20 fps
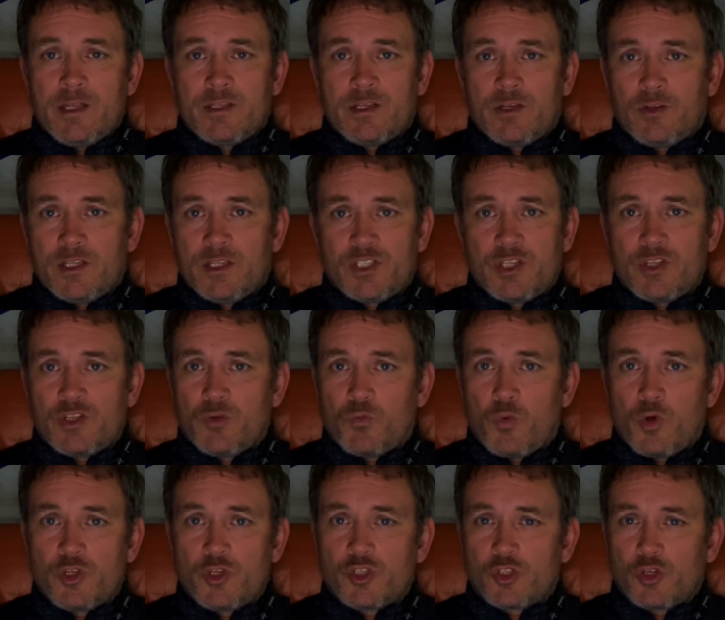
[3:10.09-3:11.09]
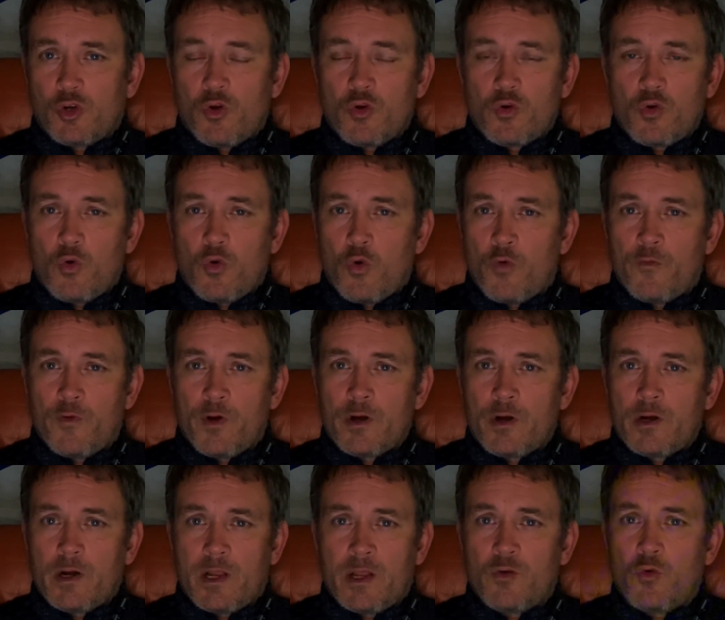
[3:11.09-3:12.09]
to listen to one song
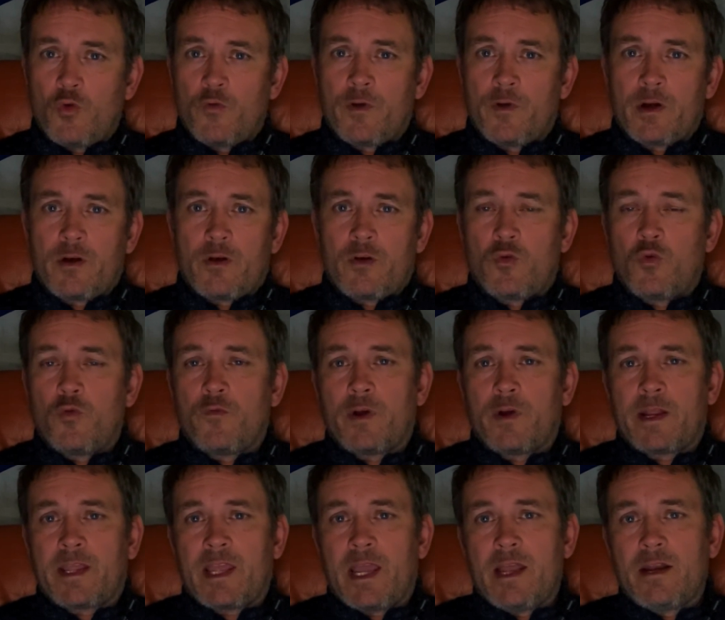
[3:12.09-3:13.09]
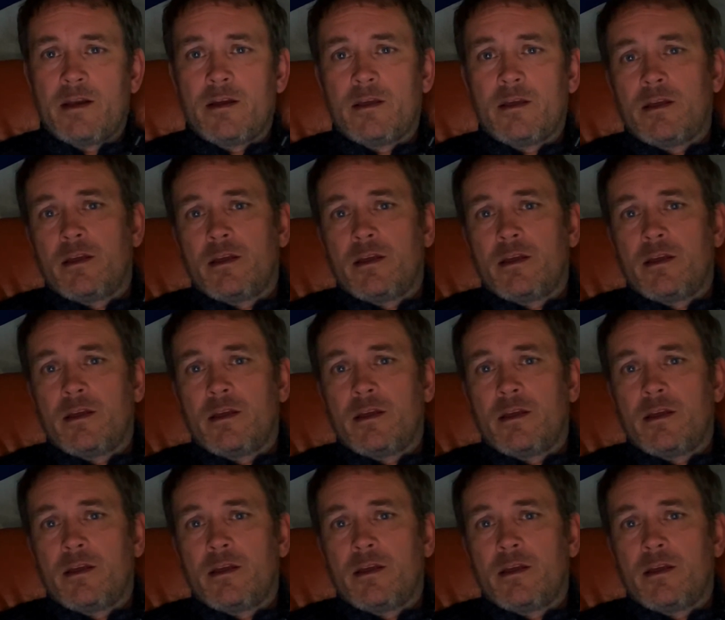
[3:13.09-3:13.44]
over and over and over again.